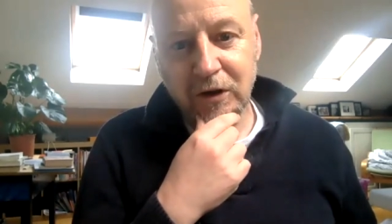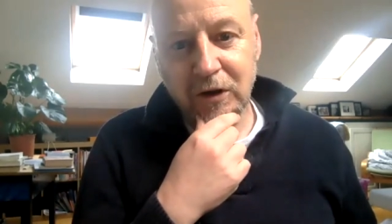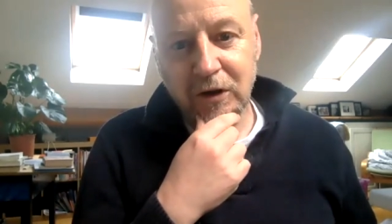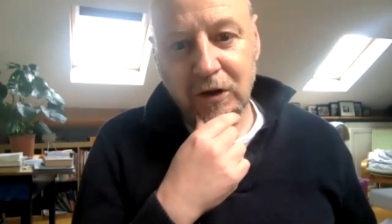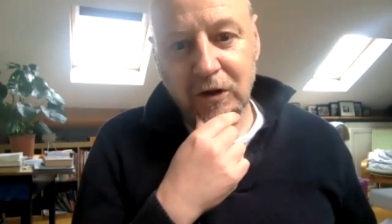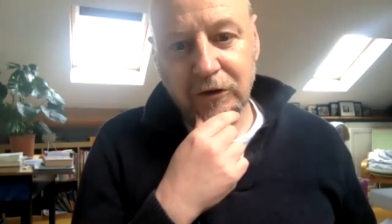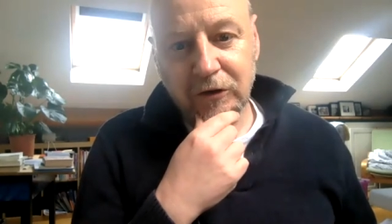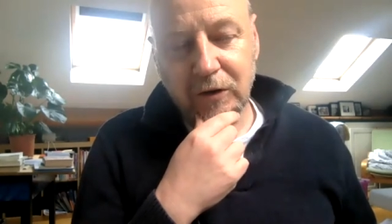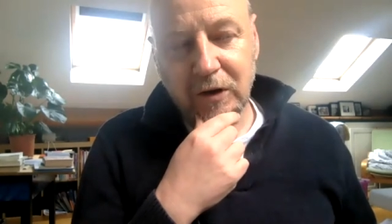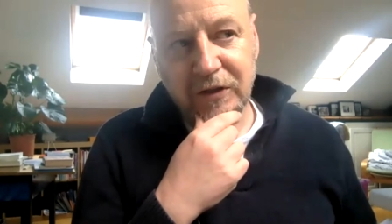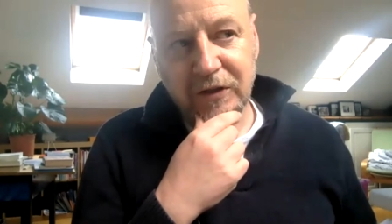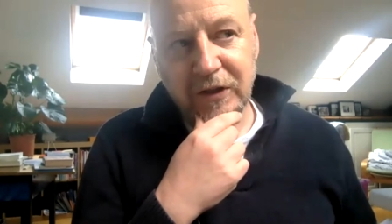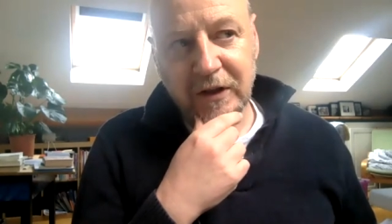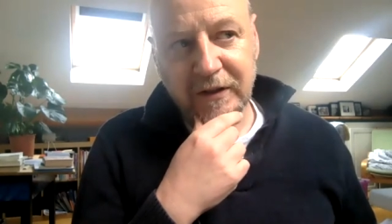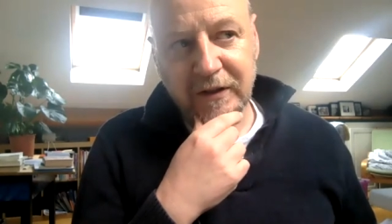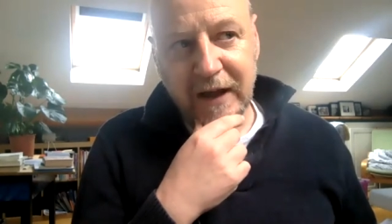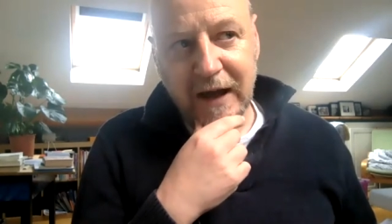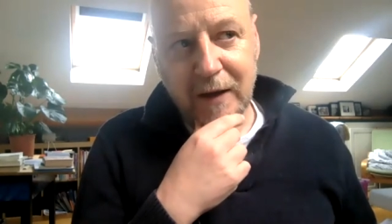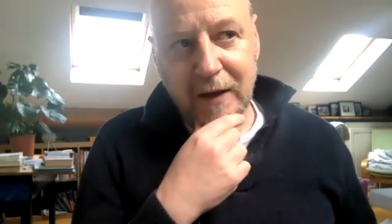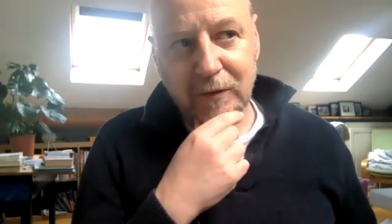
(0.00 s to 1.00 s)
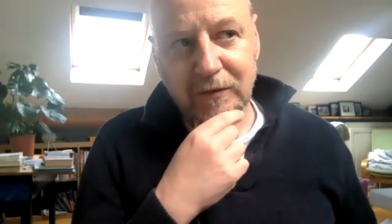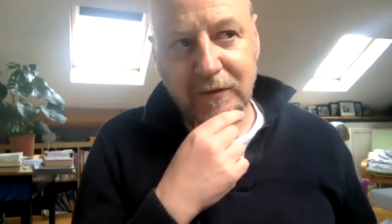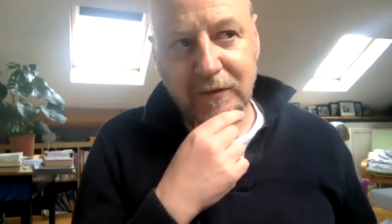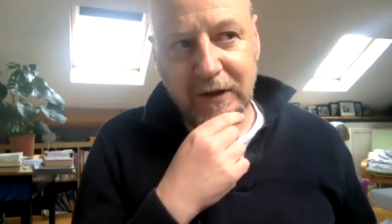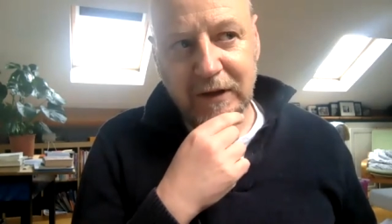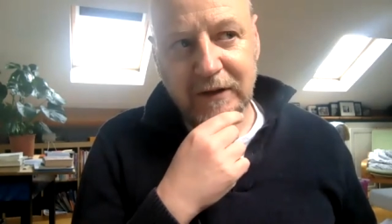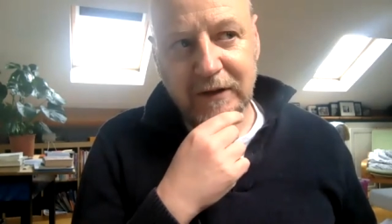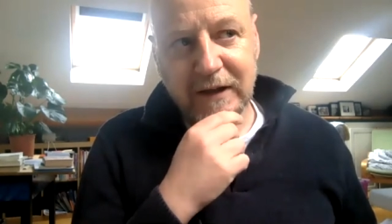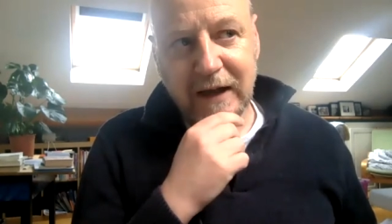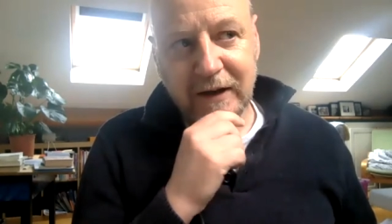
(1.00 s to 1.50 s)
So I think that
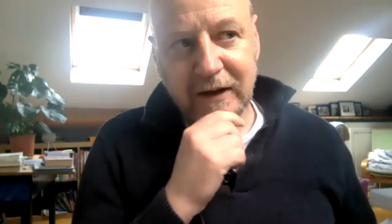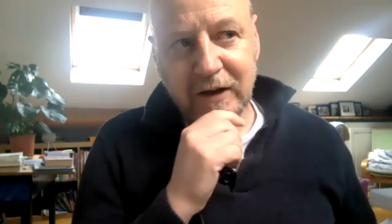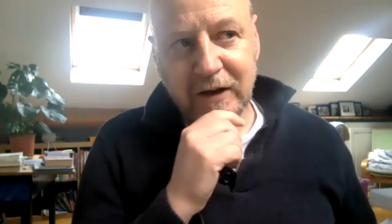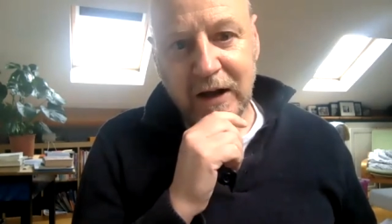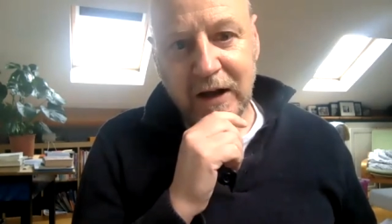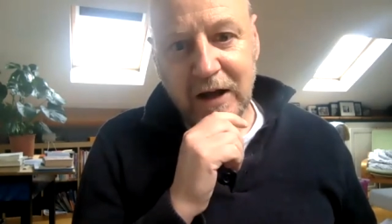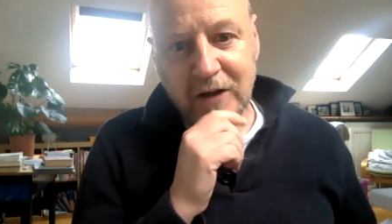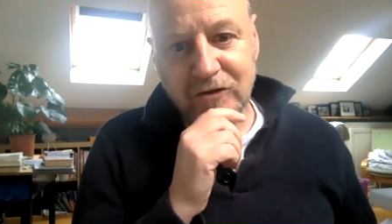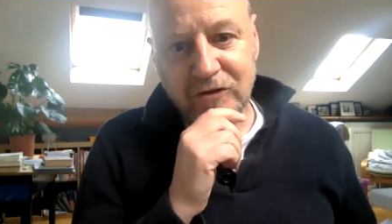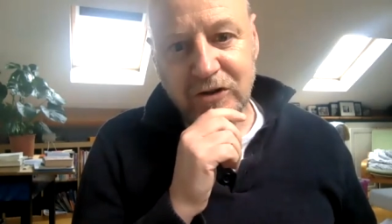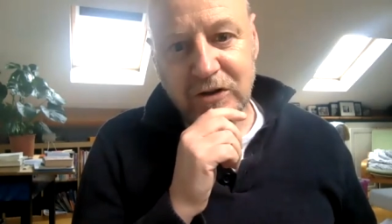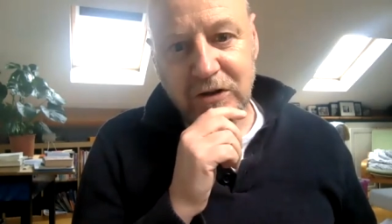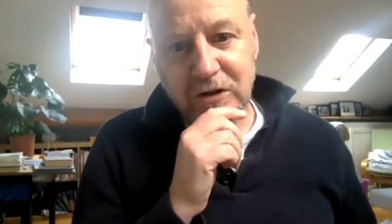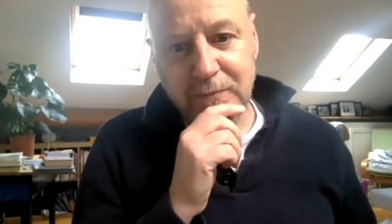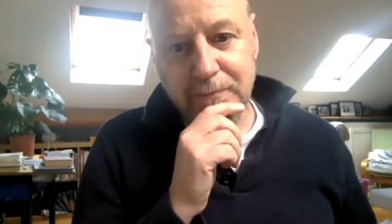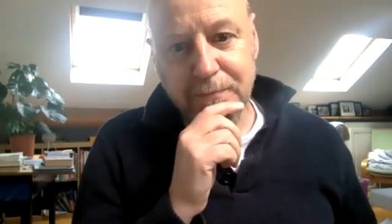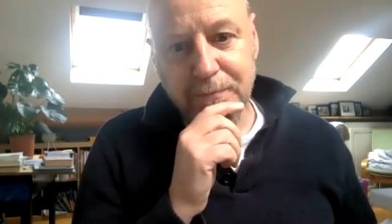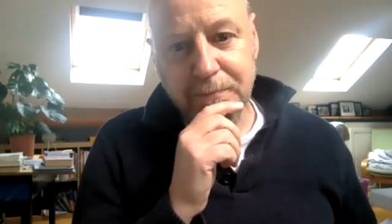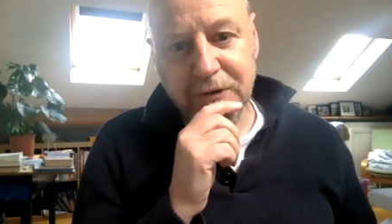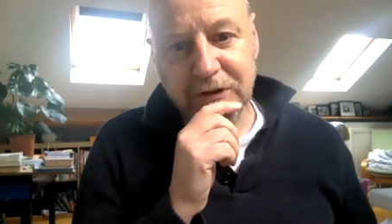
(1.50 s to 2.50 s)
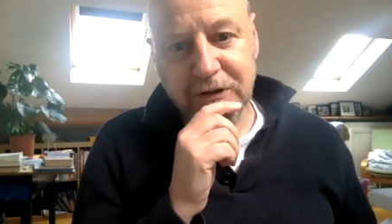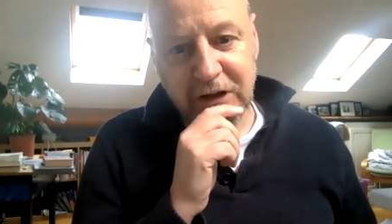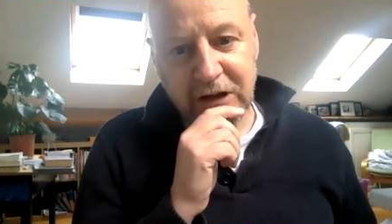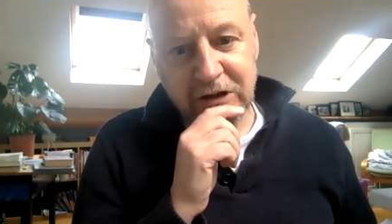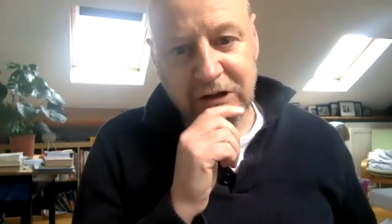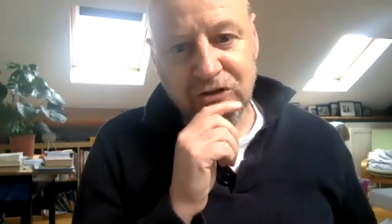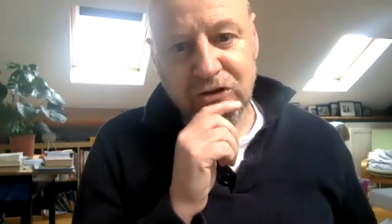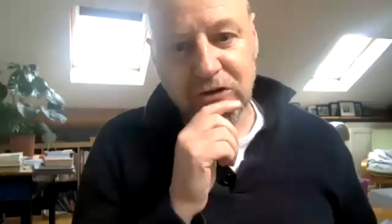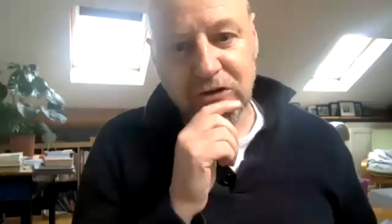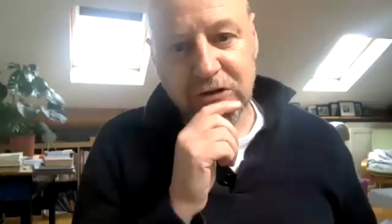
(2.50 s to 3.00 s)
that technological
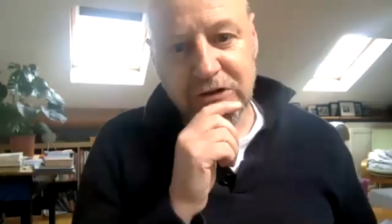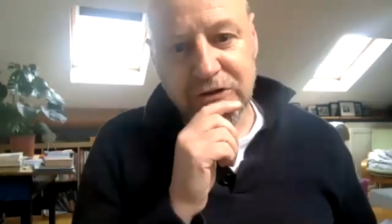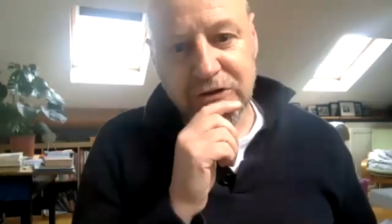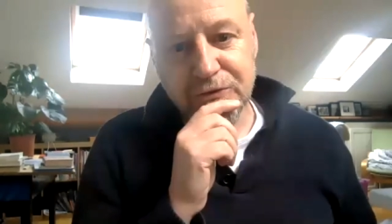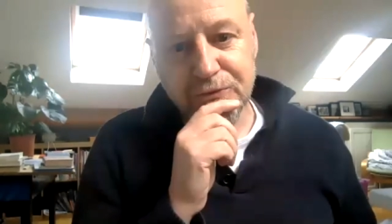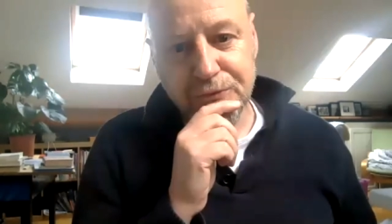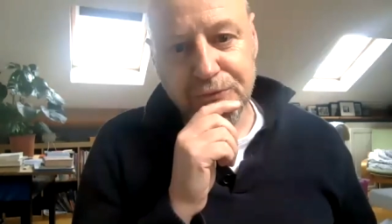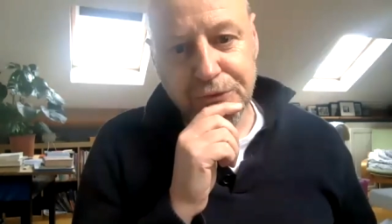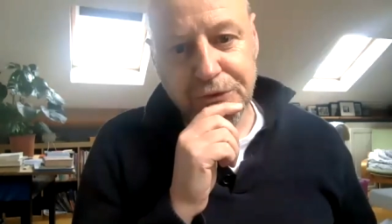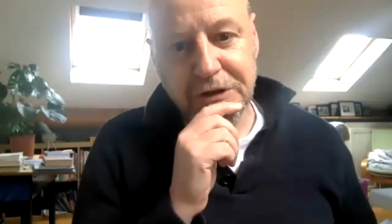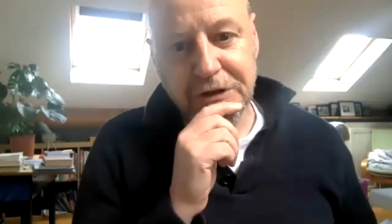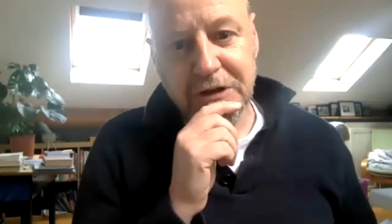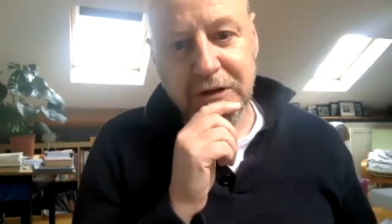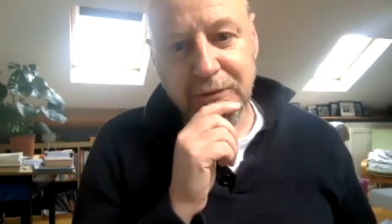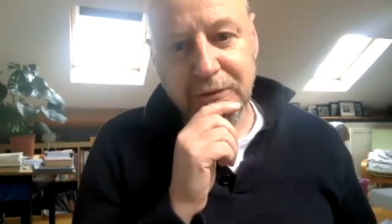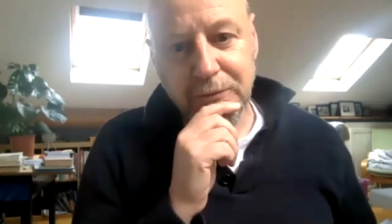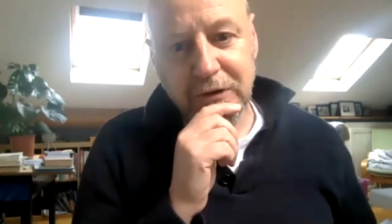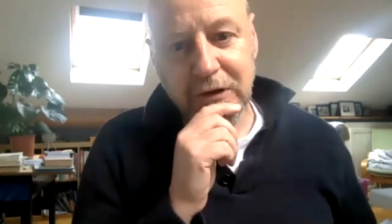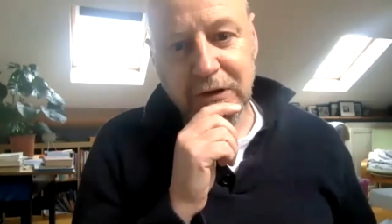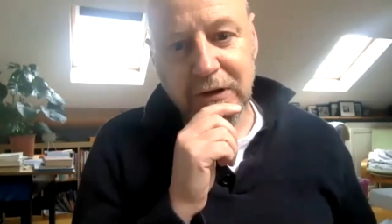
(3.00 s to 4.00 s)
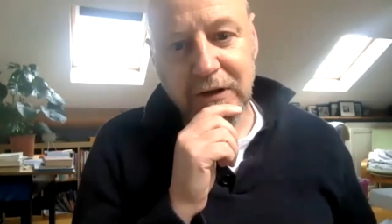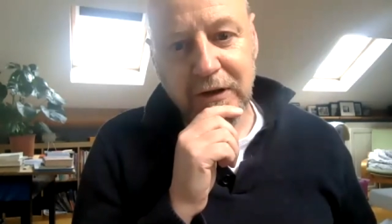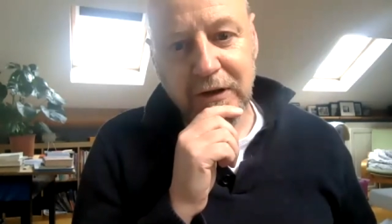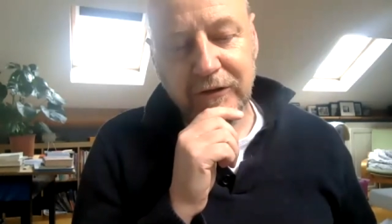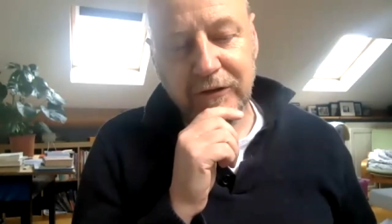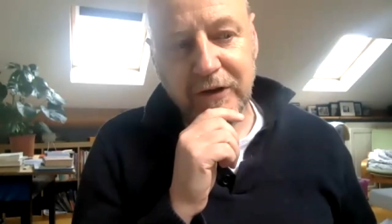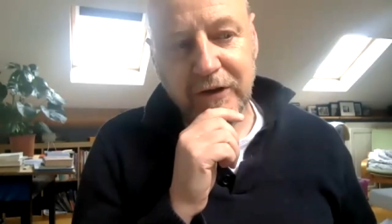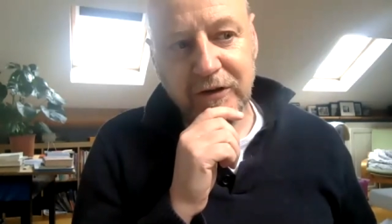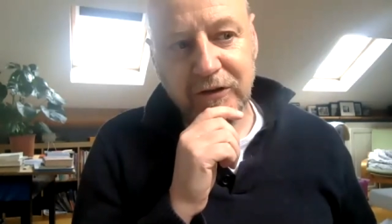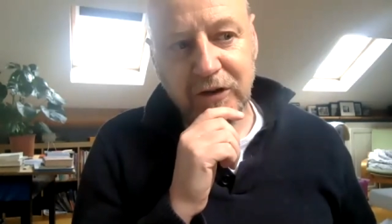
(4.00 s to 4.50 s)
potential is really, really
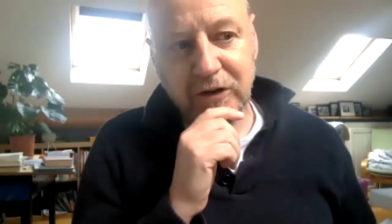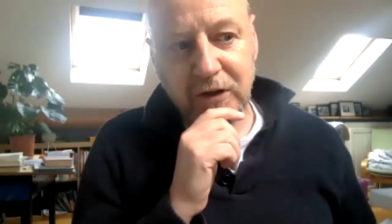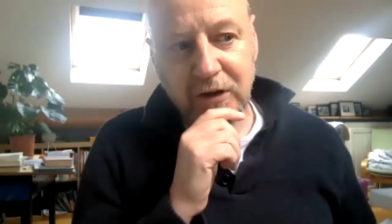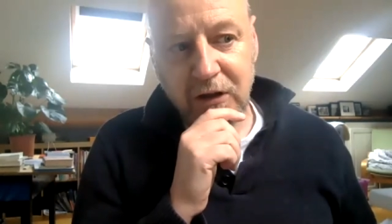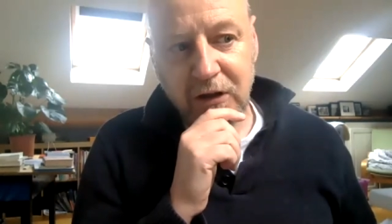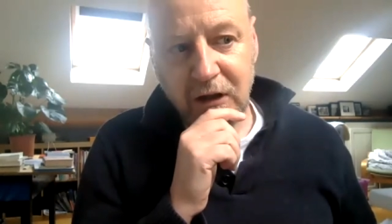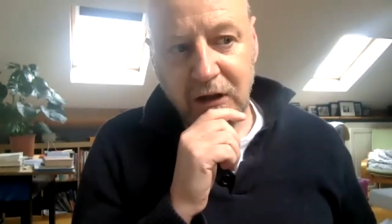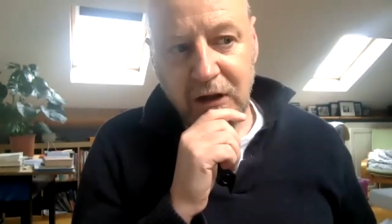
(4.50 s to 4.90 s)
exciting